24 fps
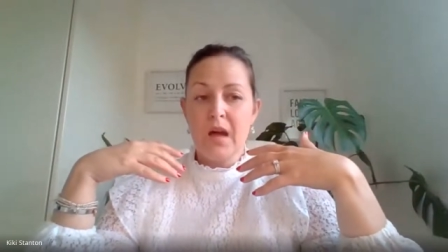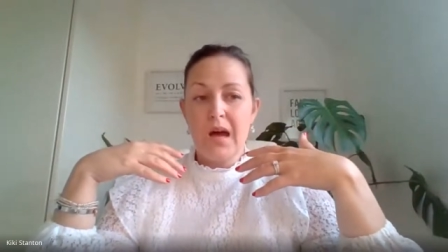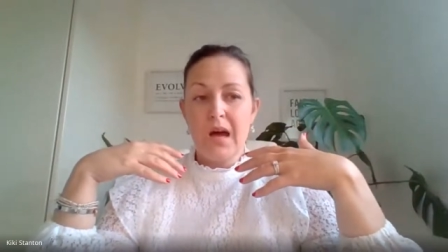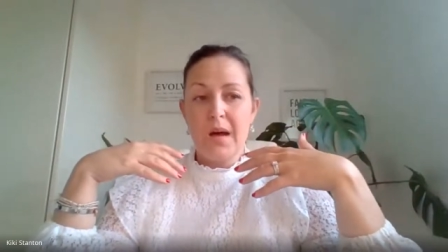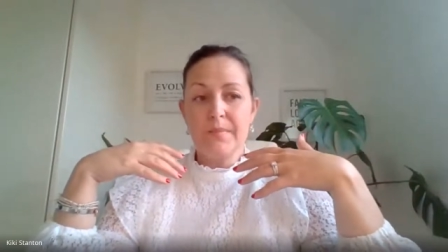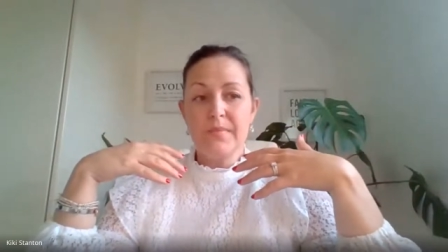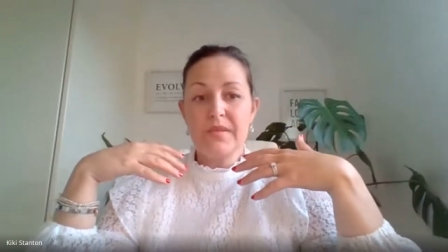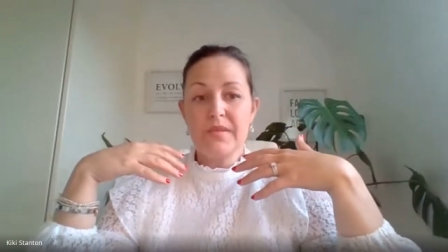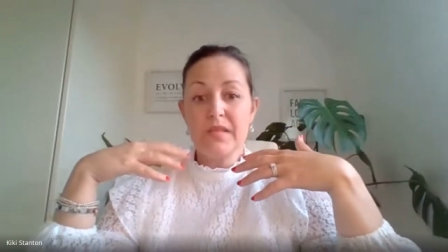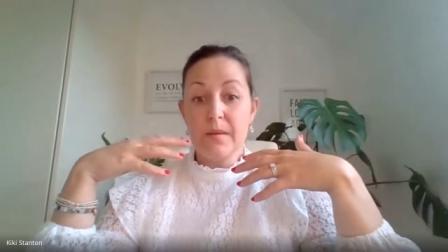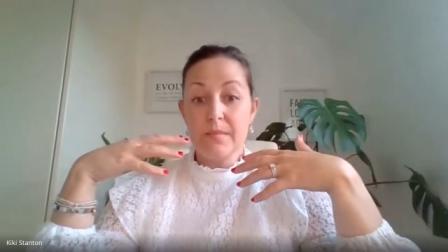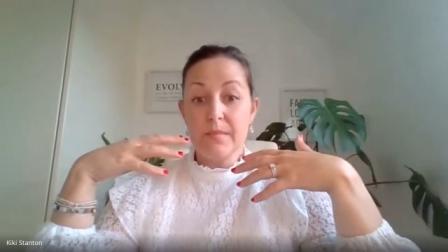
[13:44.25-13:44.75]

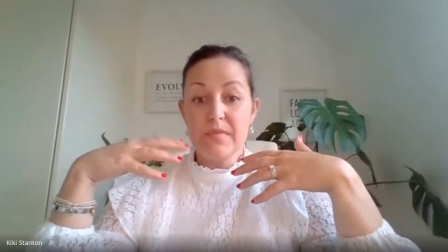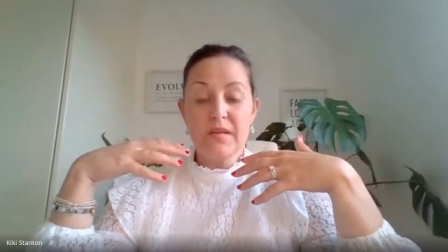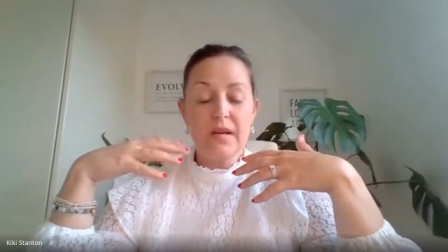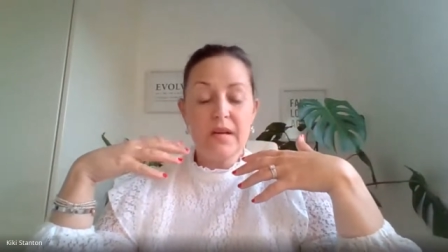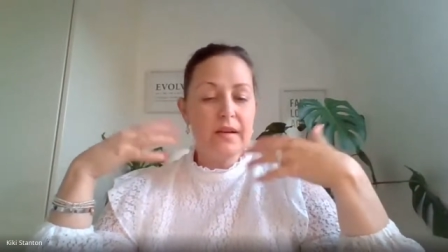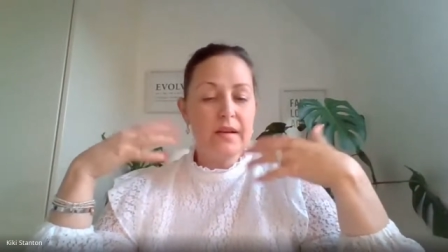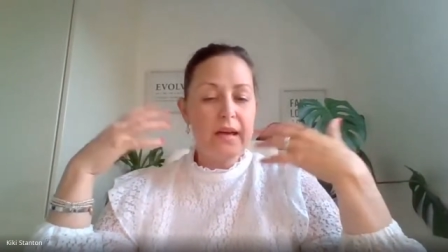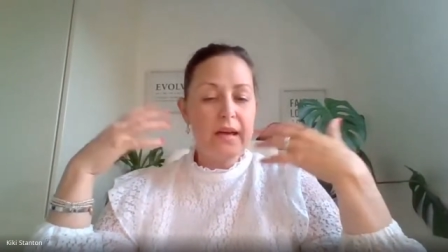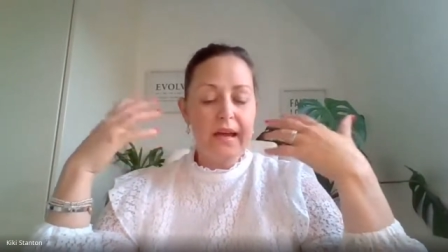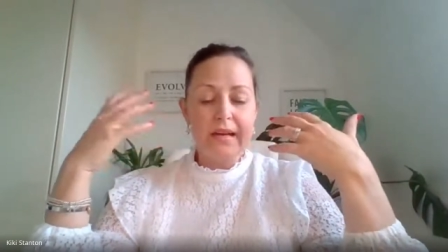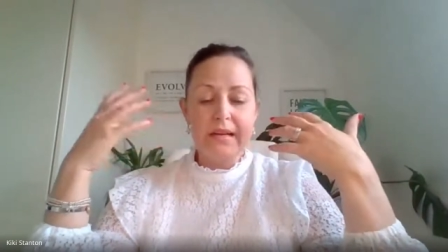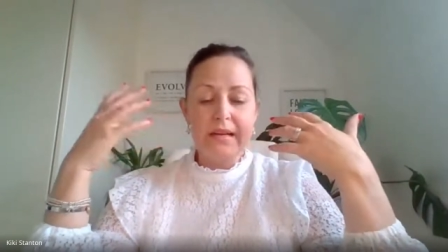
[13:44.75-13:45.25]
Um, some,
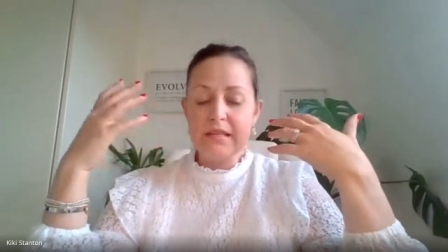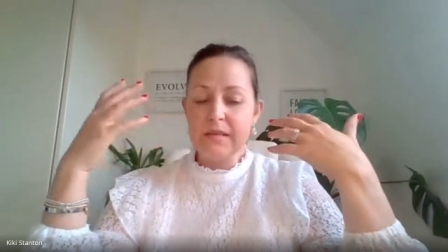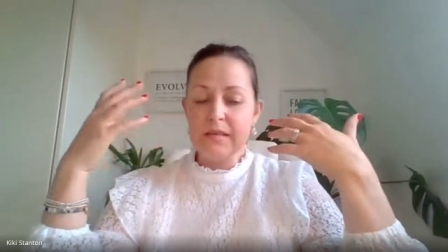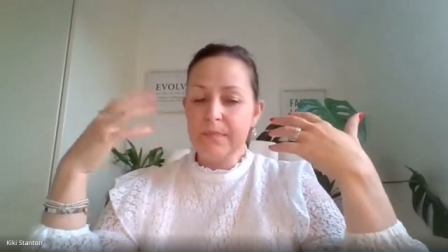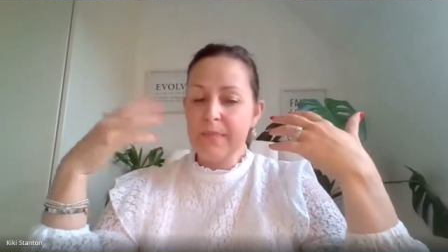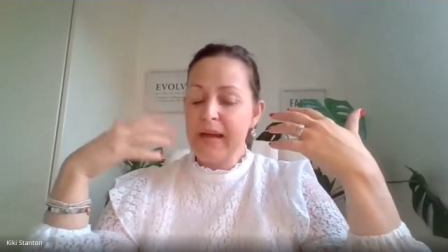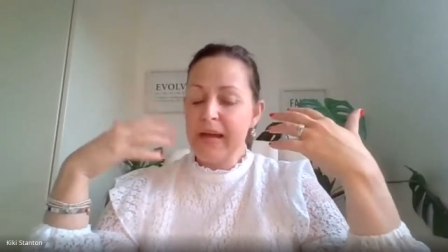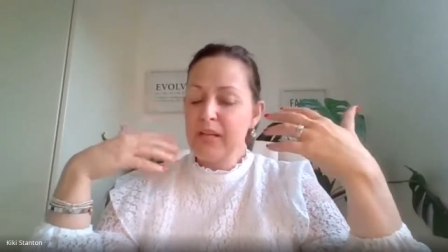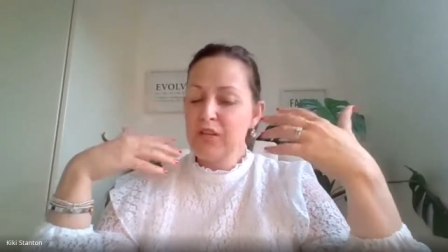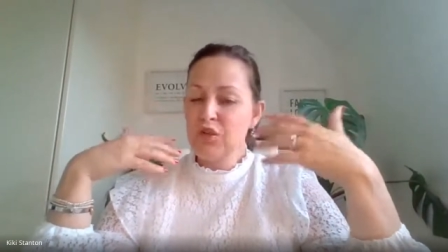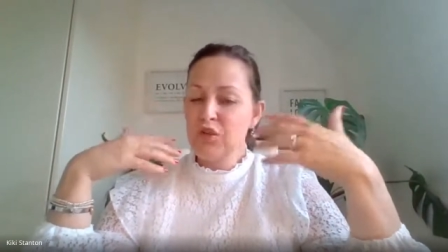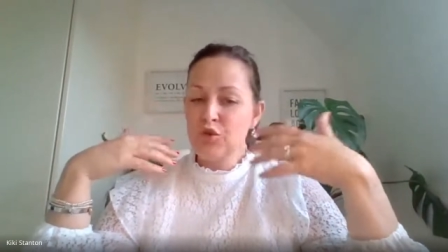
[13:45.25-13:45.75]
again, it
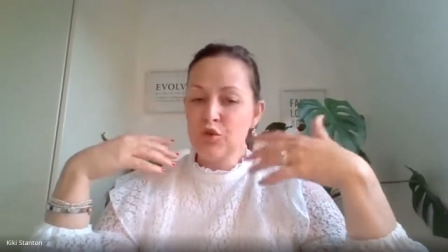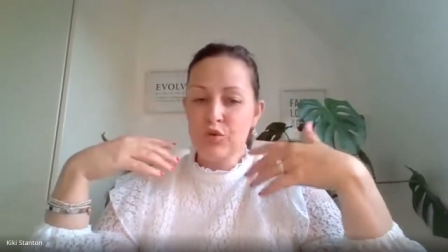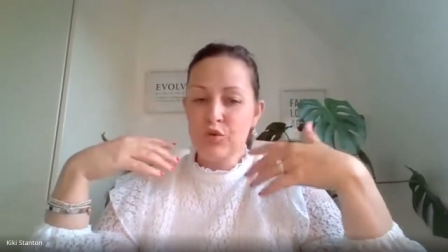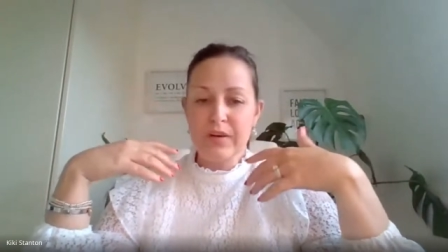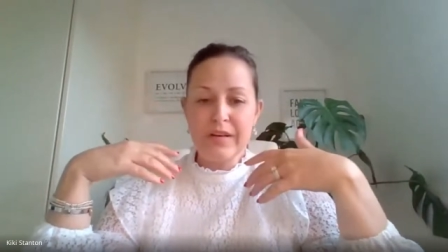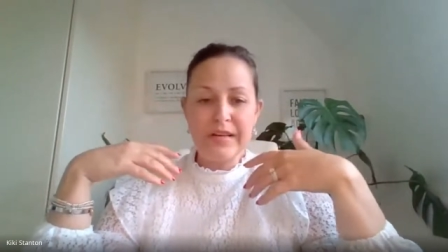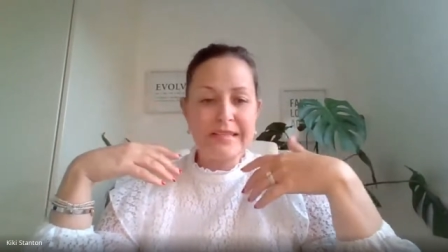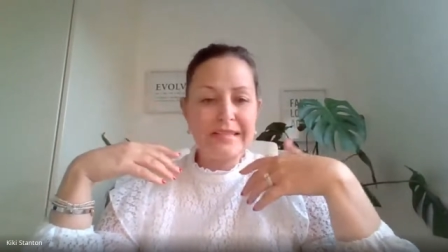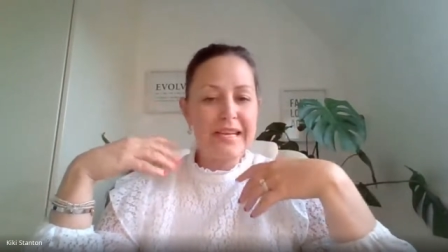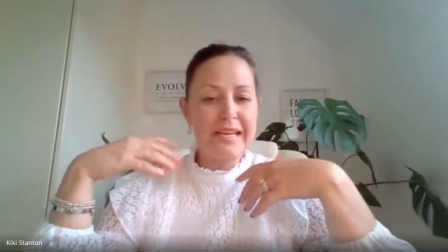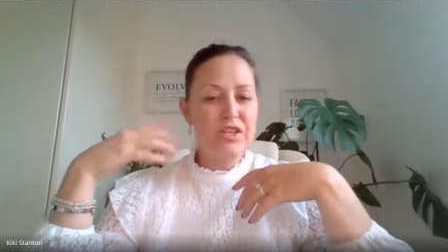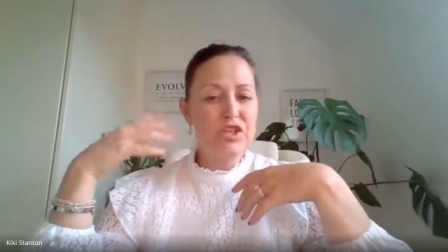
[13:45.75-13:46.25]
depends on
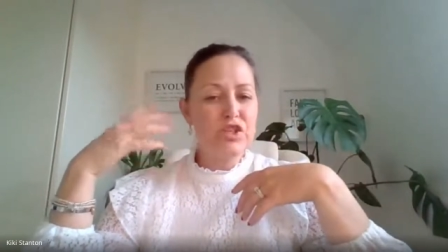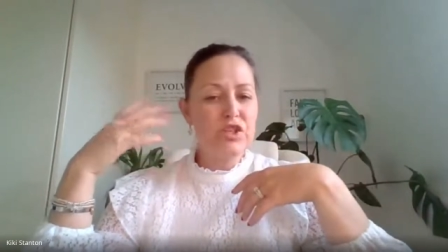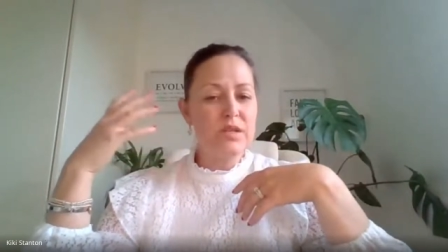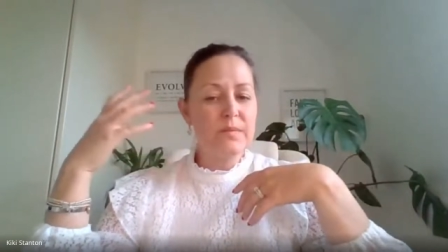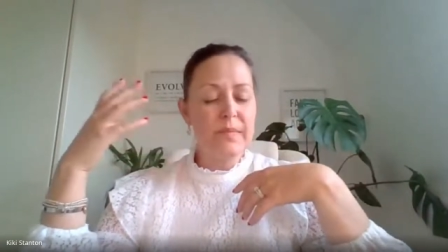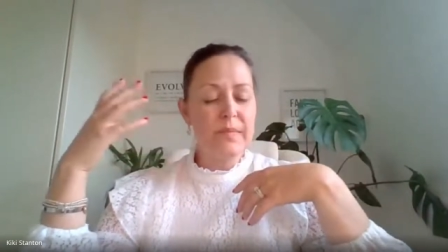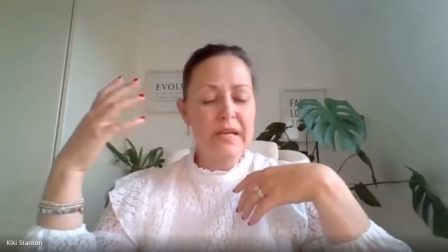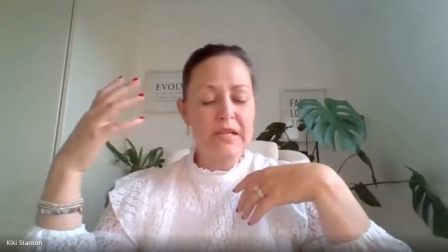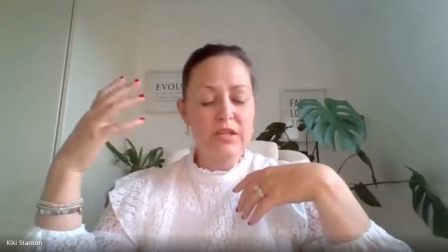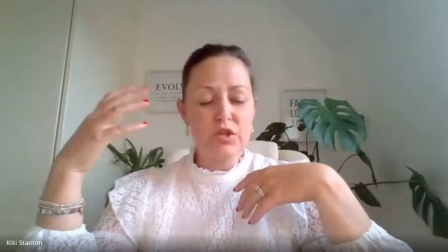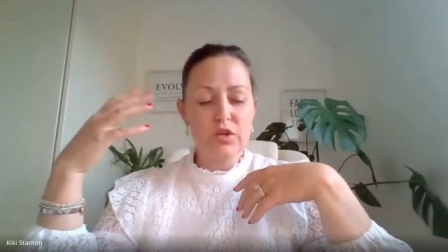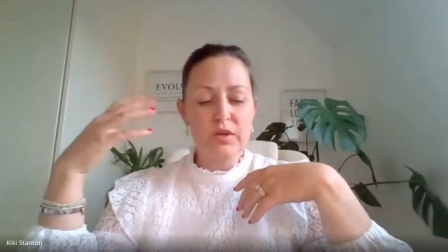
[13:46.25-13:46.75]
organization,
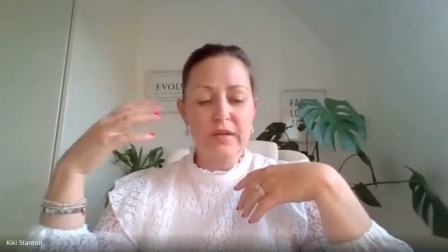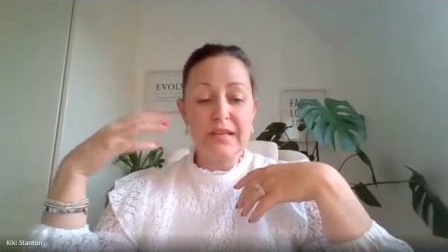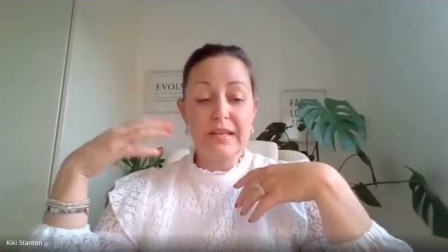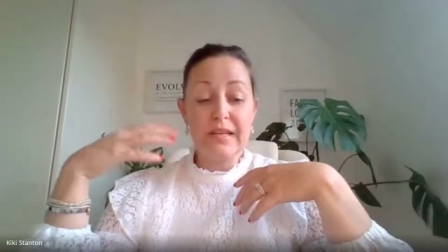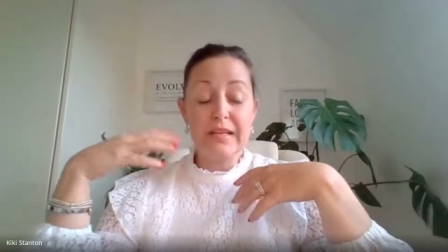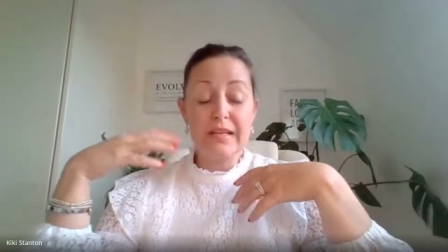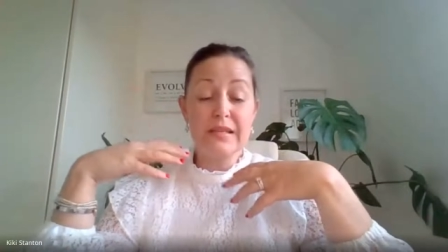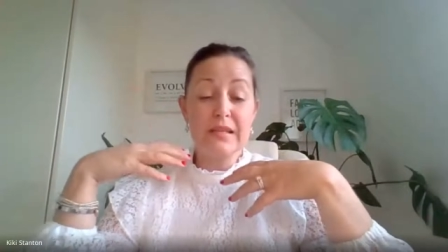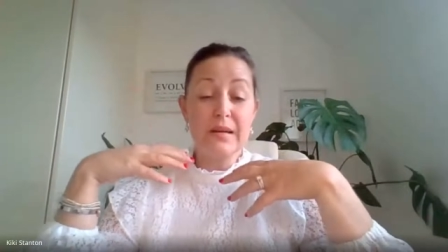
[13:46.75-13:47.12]
depends on leader.